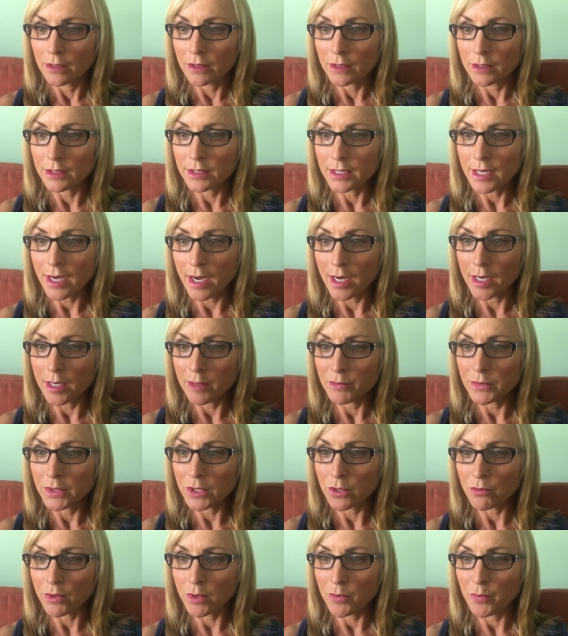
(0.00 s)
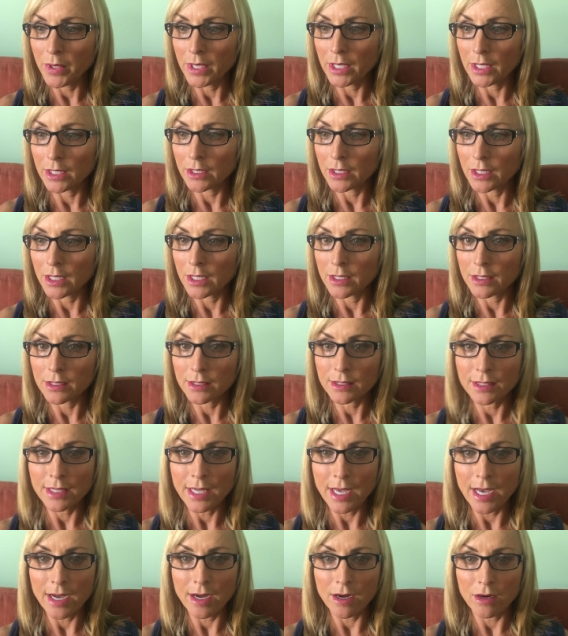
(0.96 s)
The time to repent is
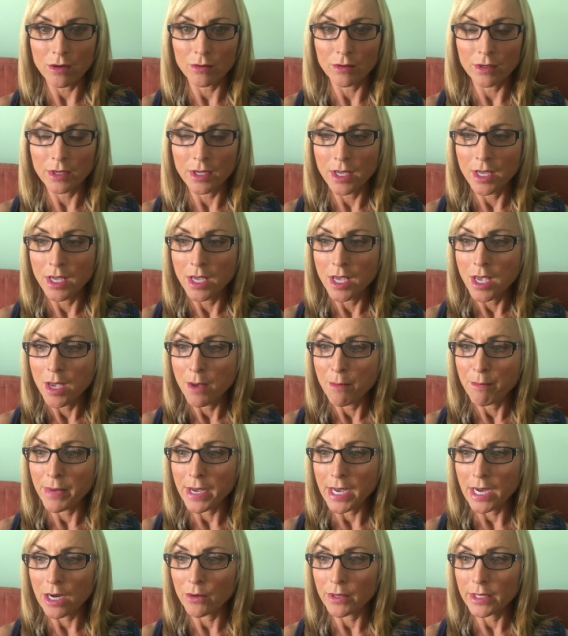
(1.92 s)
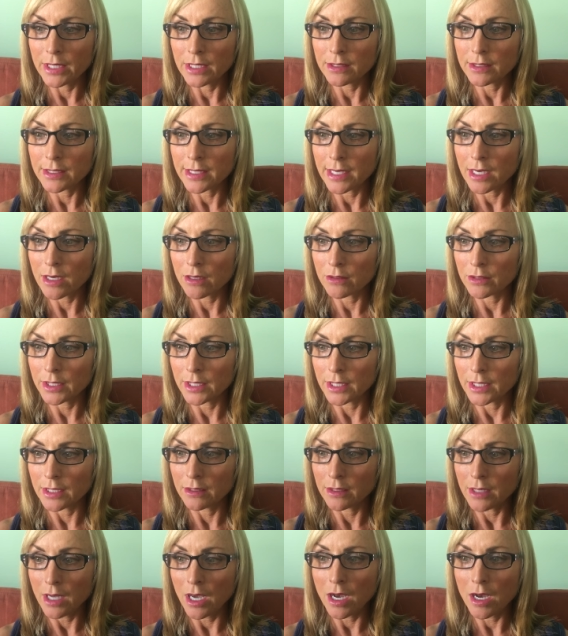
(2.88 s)
now bowing down
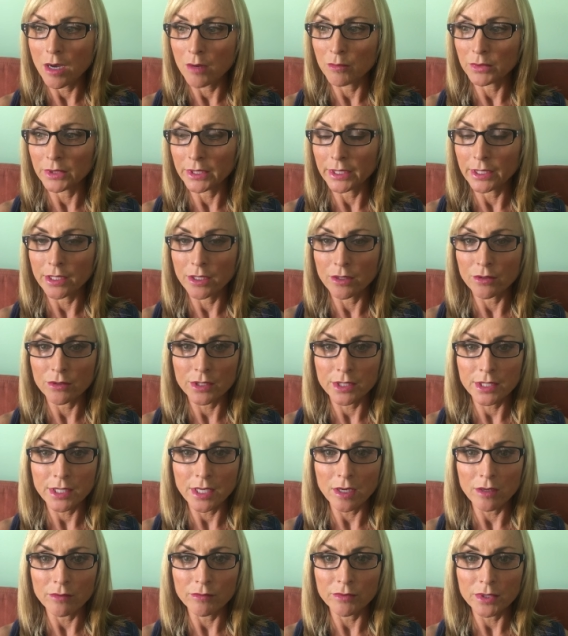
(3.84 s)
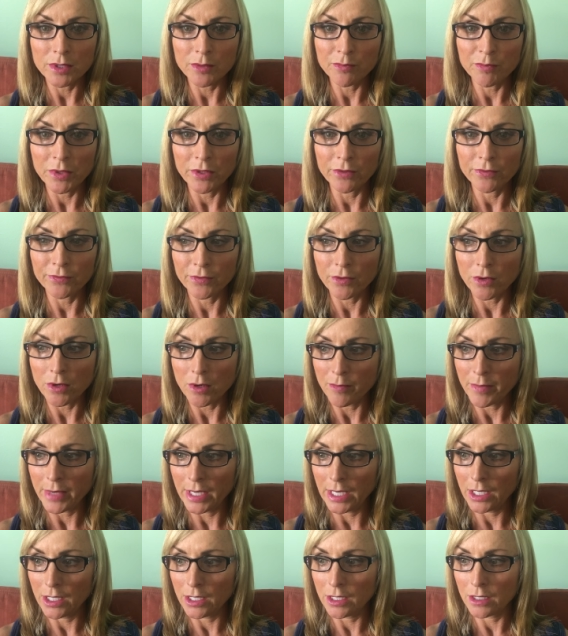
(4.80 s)
and humbling yourselves before
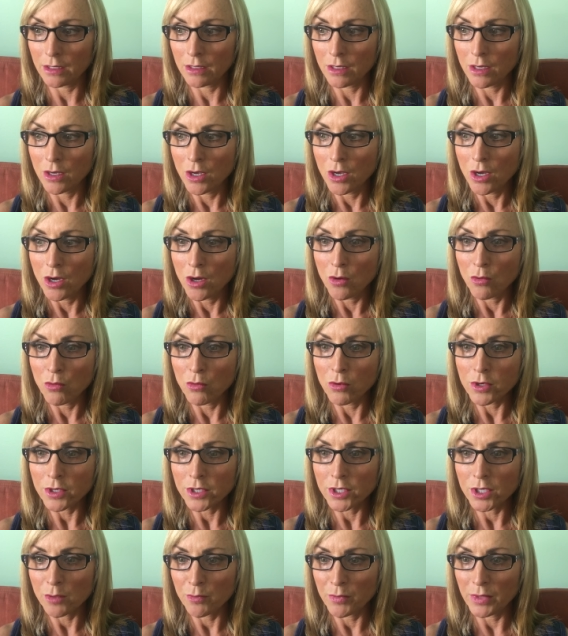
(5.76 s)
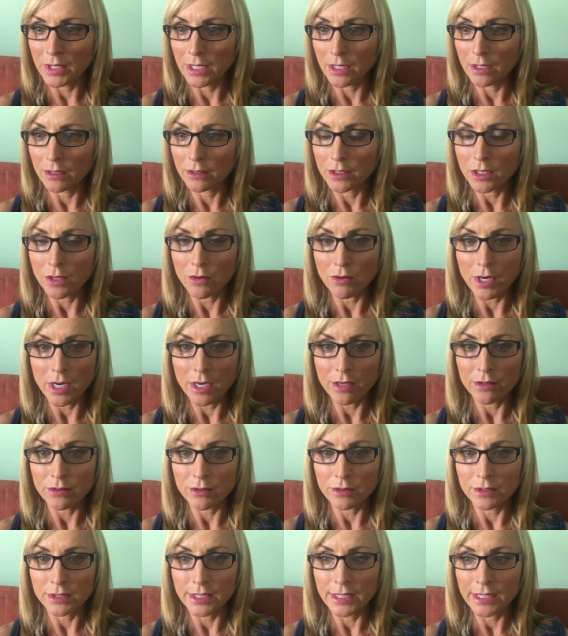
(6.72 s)
me, worshiping no
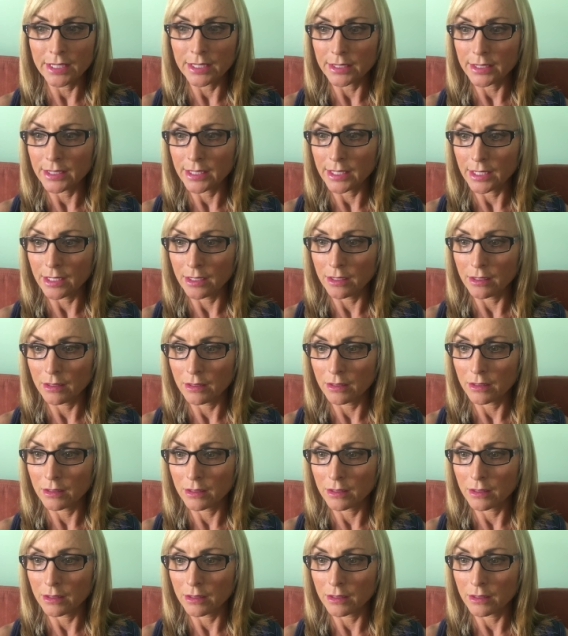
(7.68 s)
other deity.